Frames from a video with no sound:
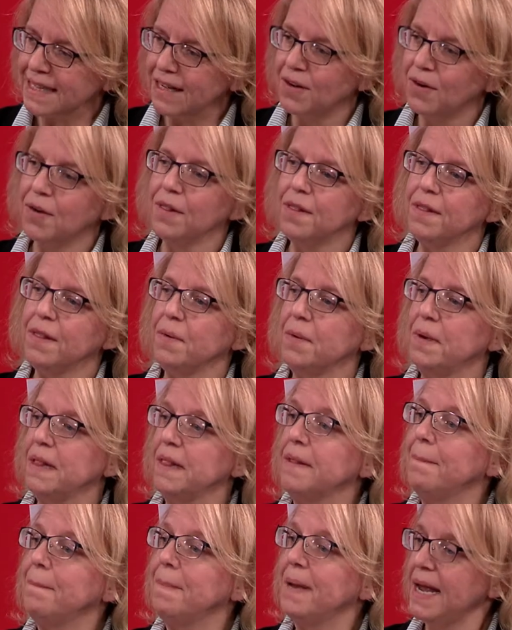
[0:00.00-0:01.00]
although in
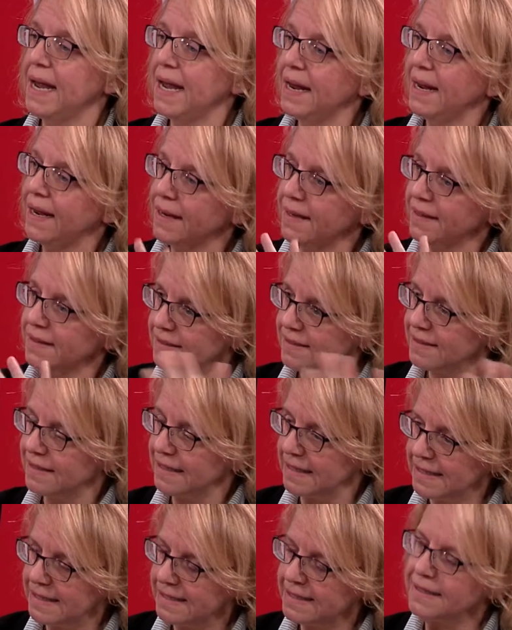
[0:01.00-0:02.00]
the past, in
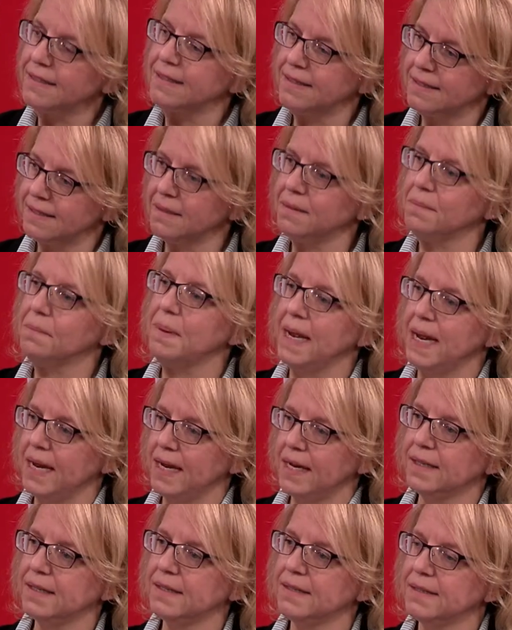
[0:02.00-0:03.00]
the distant
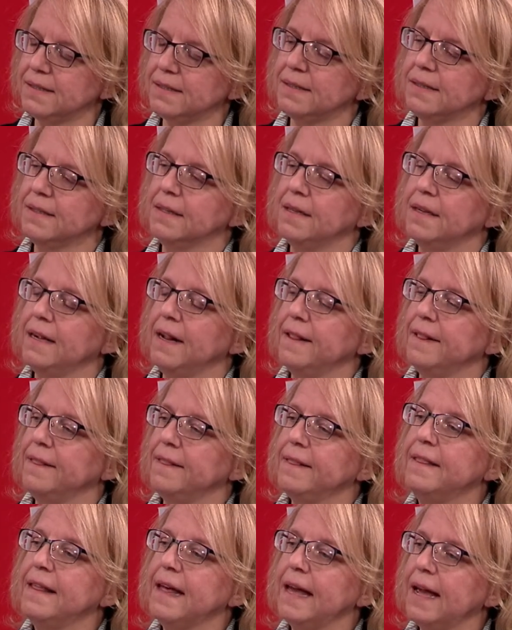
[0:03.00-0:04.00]
past,
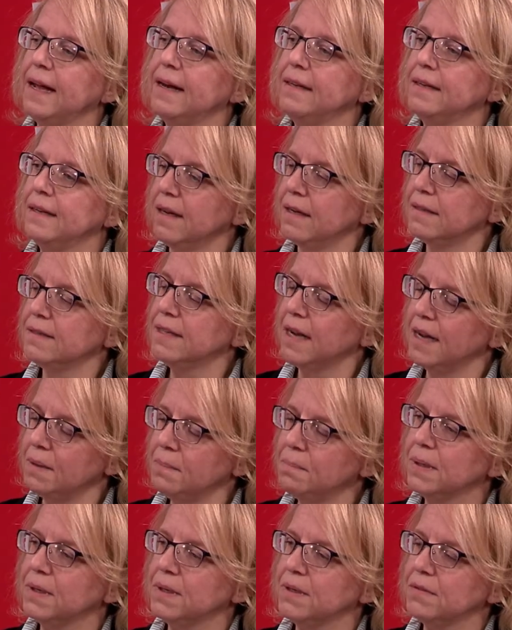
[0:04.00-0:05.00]
that
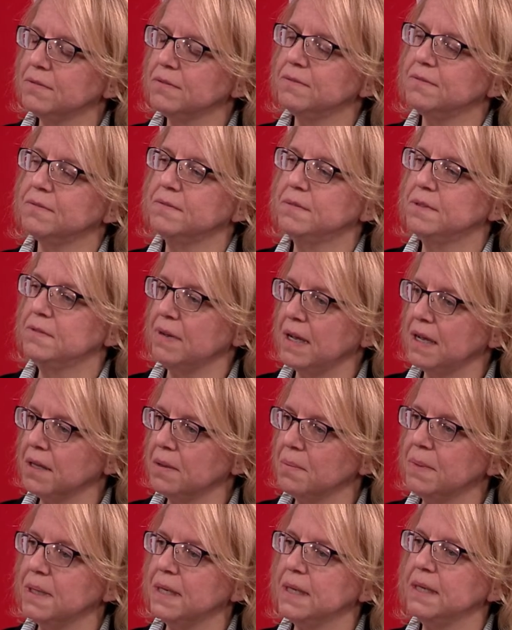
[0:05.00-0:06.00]
type of
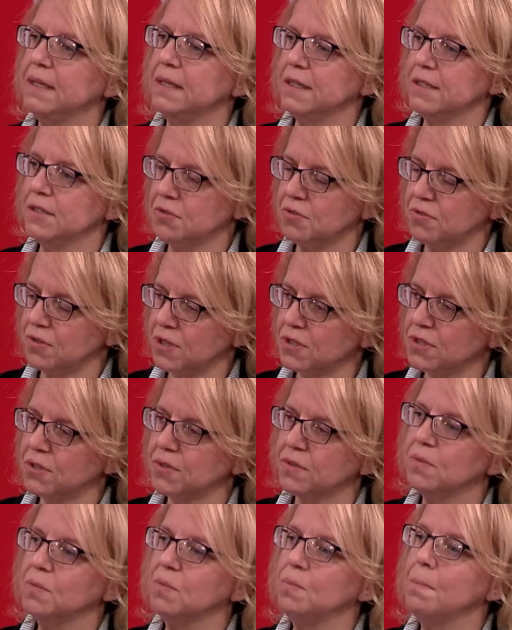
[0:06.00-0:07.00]
development
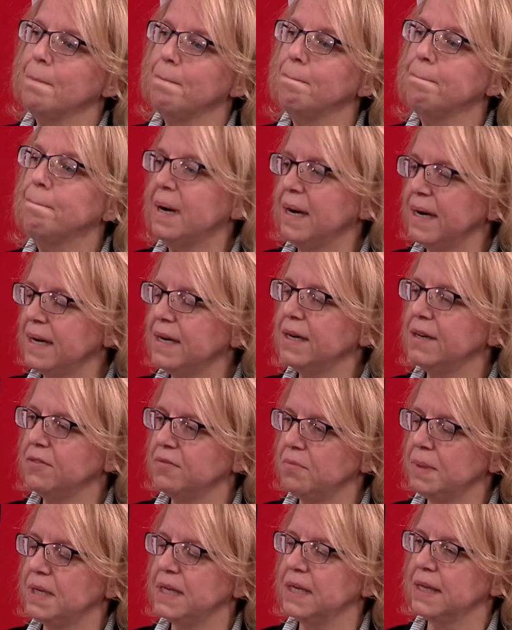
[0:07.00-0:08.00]
construction might
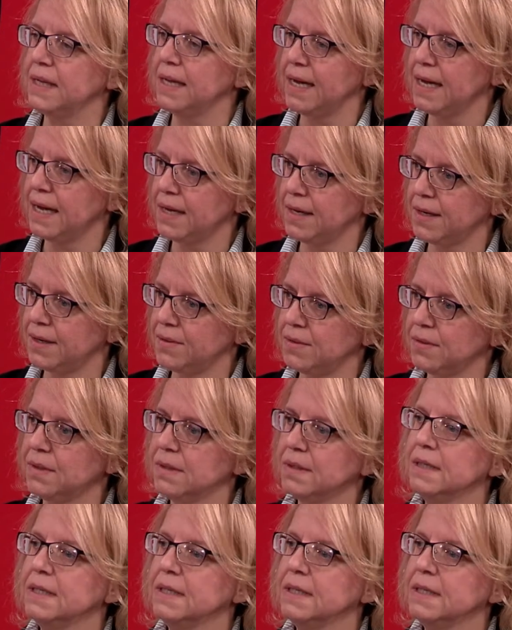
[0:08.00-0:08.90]
have been allowed,